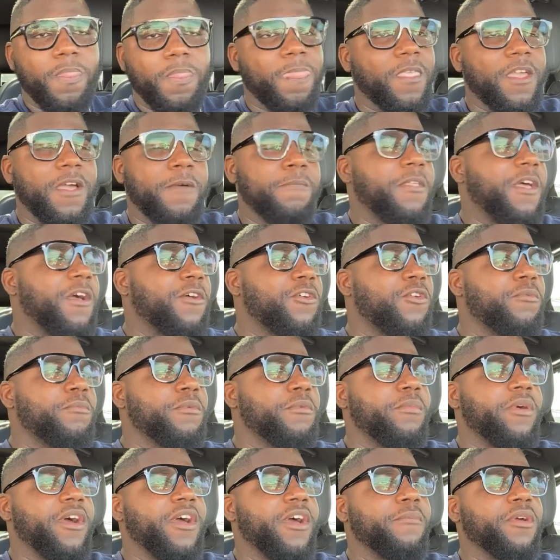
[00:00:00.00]
I'm not gonna be
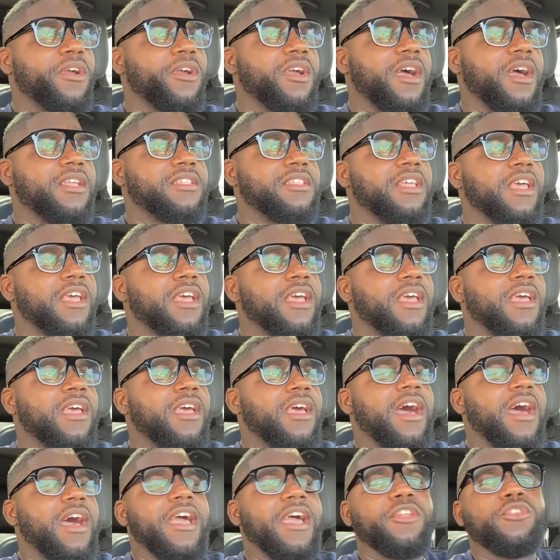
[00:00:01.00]
mad because
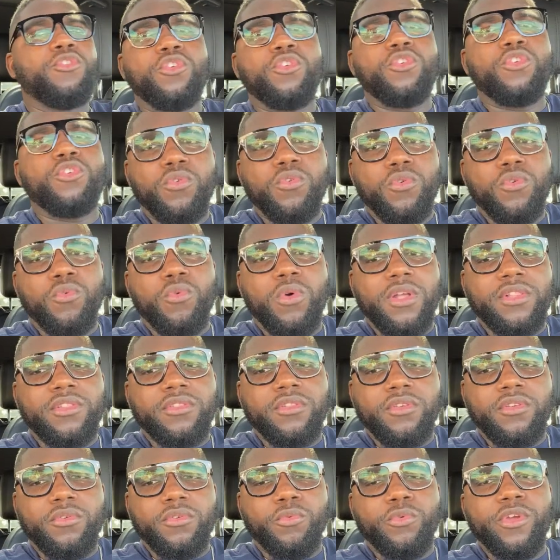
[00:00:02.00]
I know
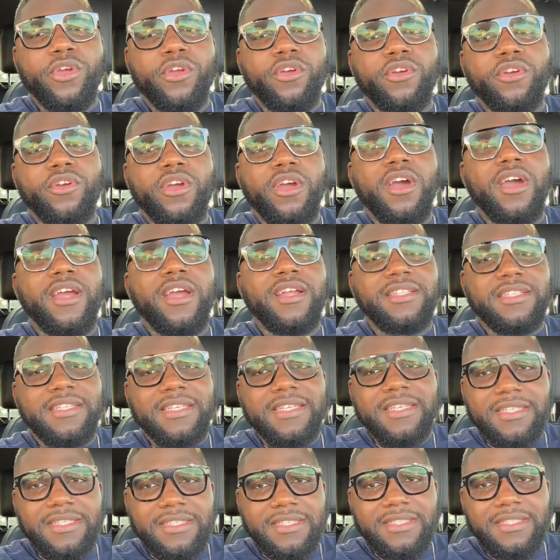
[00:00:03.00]
where her heart
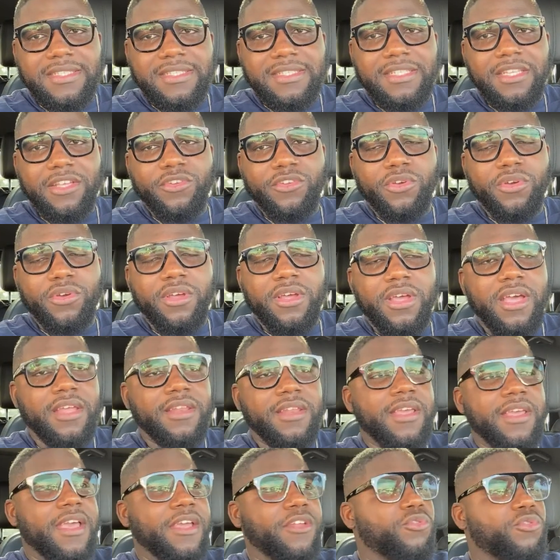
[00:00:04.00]
is, you know, and
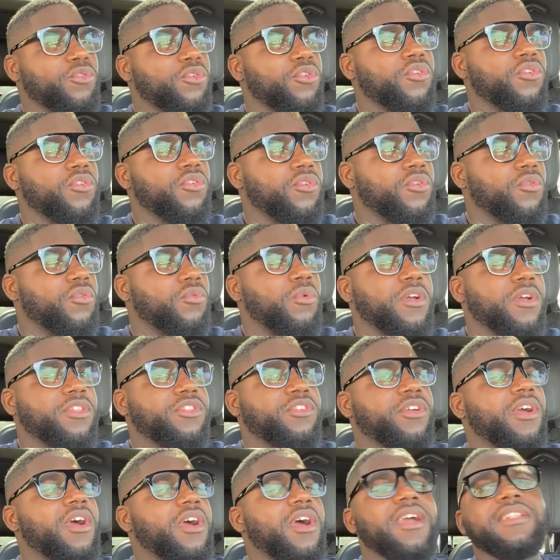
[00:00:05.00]
I know what
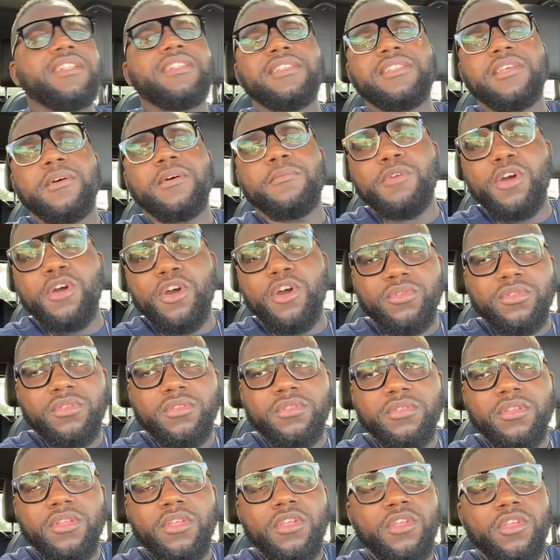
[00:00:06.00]
her heart is about.
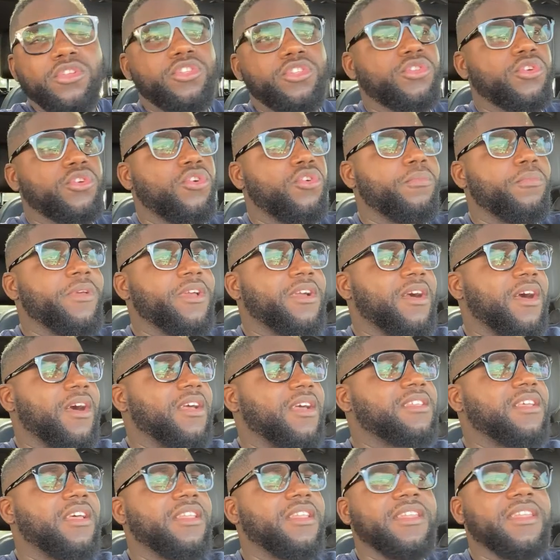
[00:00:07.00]
So
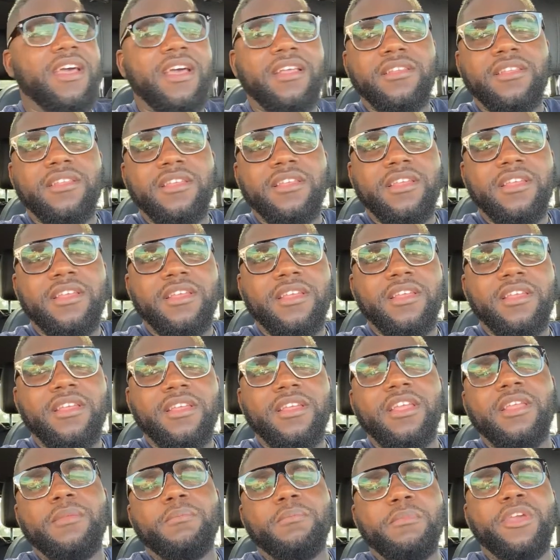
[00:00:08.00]
because of that,
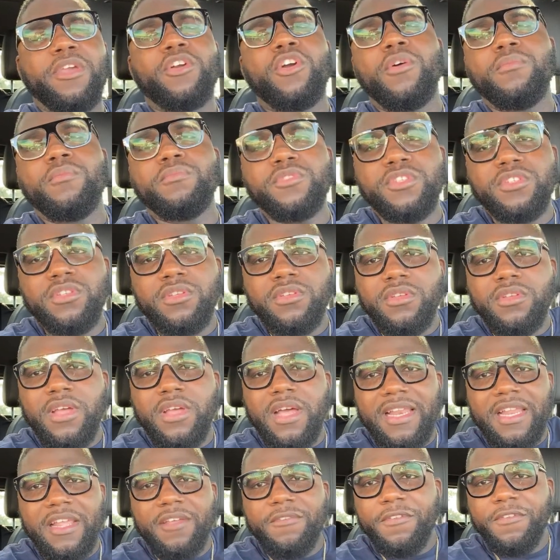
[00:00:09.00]
it becomes
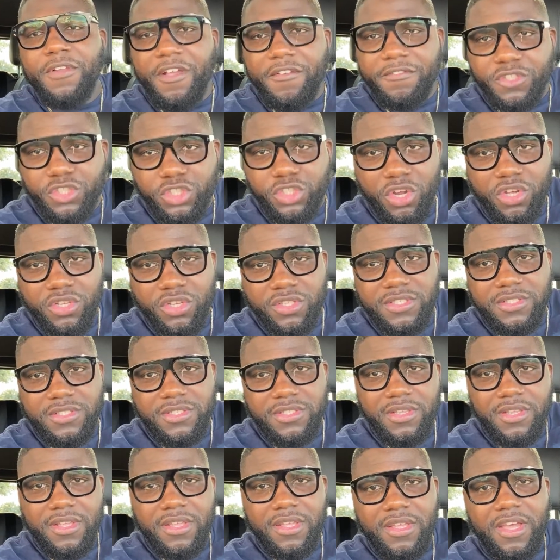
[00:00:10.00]
a level of trust.
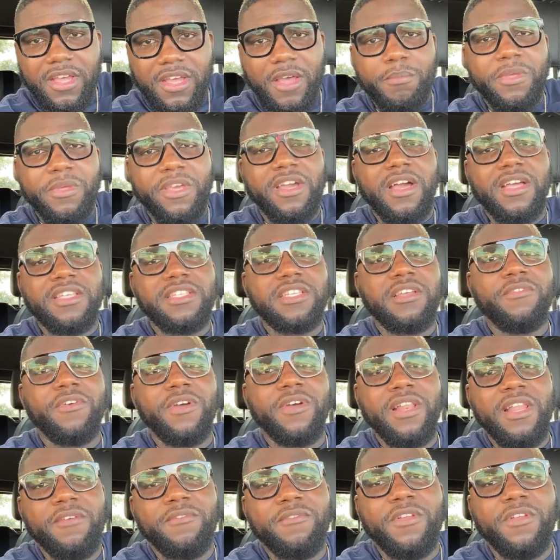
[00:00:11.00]
And because of a
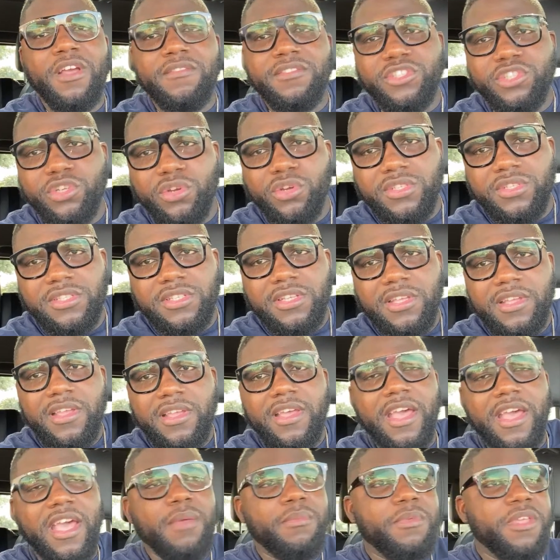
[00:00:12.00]
level of trust,
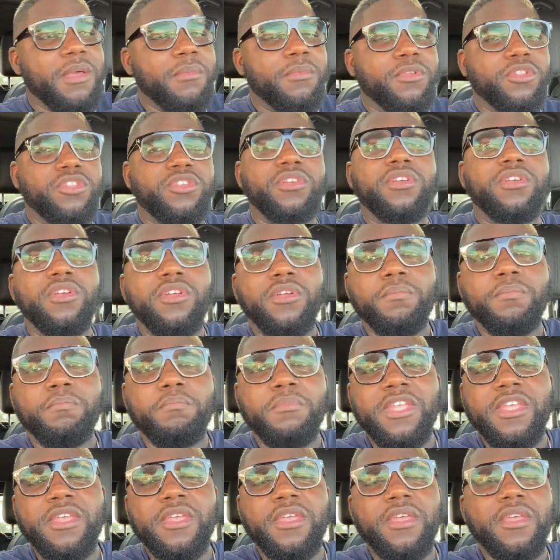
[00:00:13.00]
I'm able to
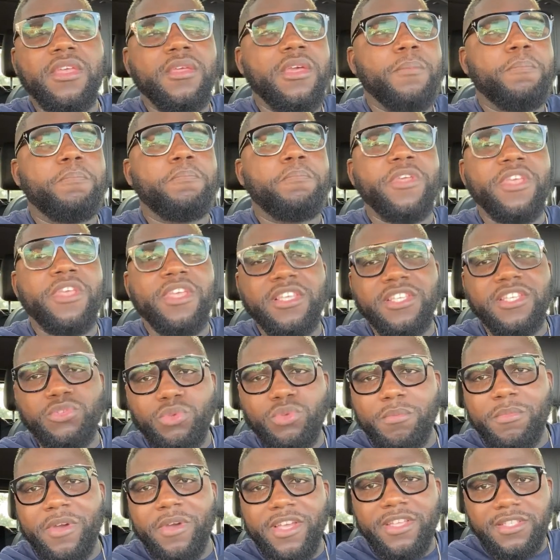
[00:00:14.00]
be peace
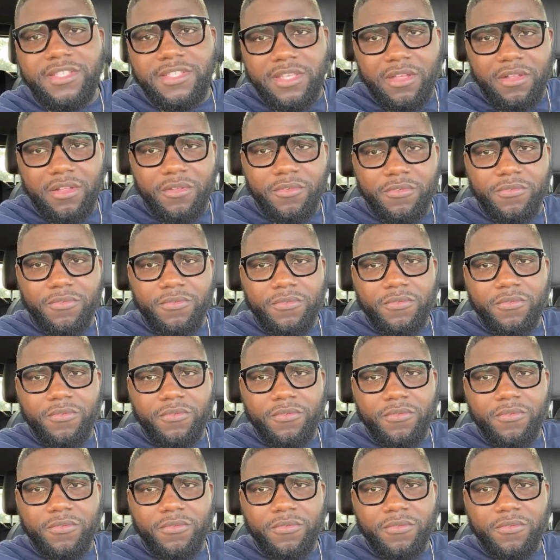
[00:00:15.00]
with myself.